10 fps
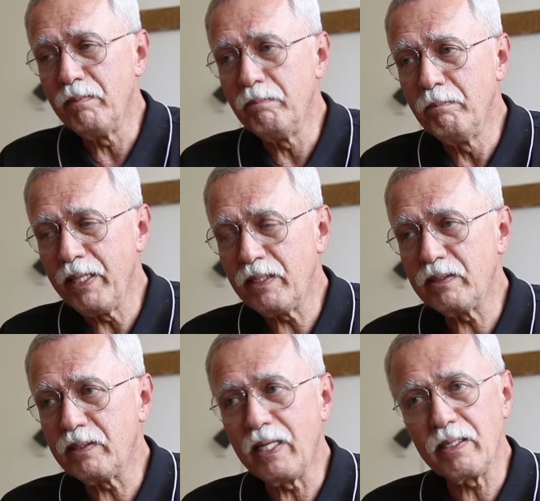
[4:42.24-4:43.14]
makes
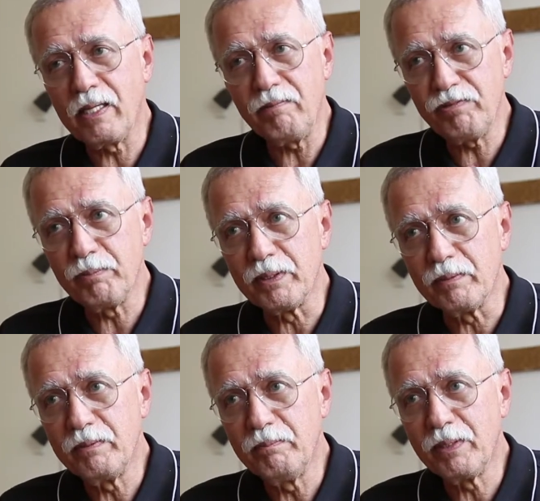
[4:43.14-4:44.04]
it
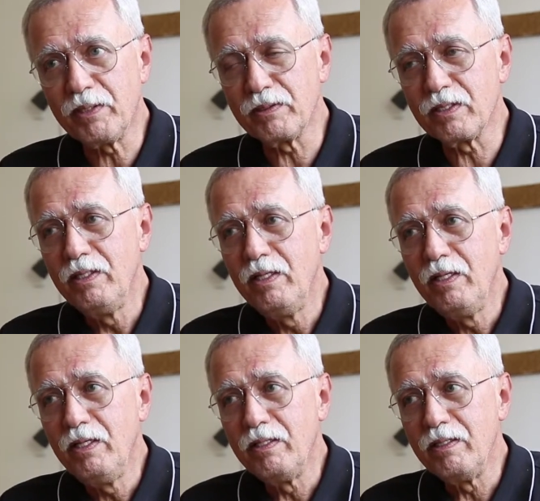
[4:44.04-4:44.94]
uncomfortable, because
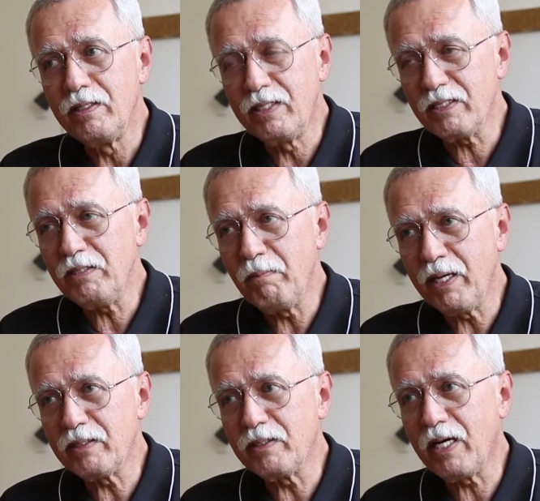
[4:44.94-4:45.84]
it doesn't
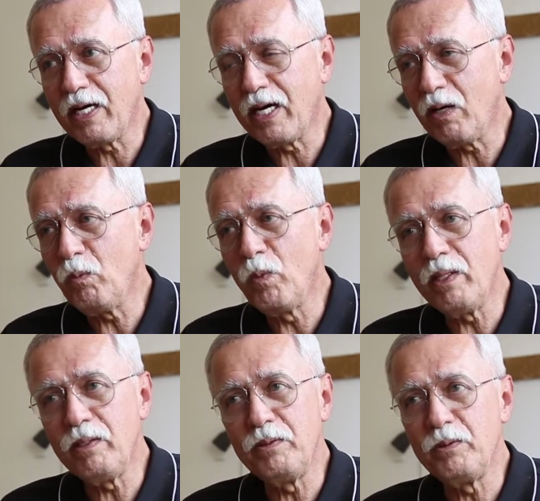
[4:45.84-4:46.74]
matter how
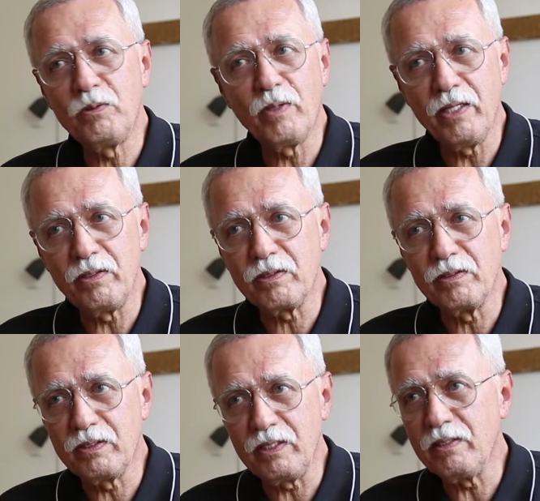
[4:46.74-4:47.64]
well you try to
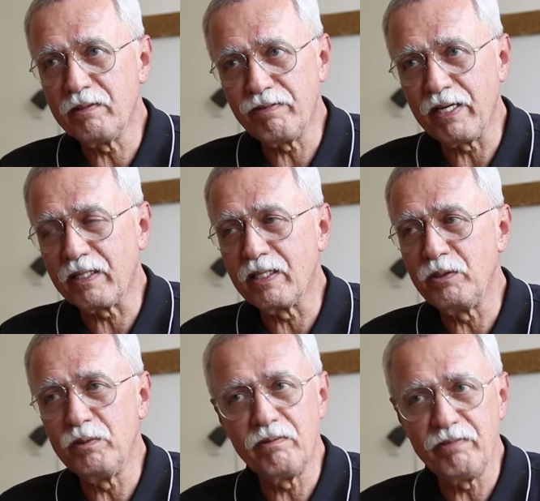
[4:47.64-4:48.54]
conceal the fact that
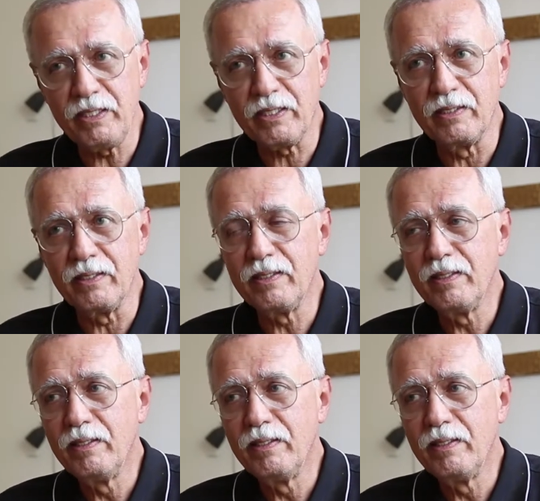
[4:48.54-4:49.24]
you are vegan,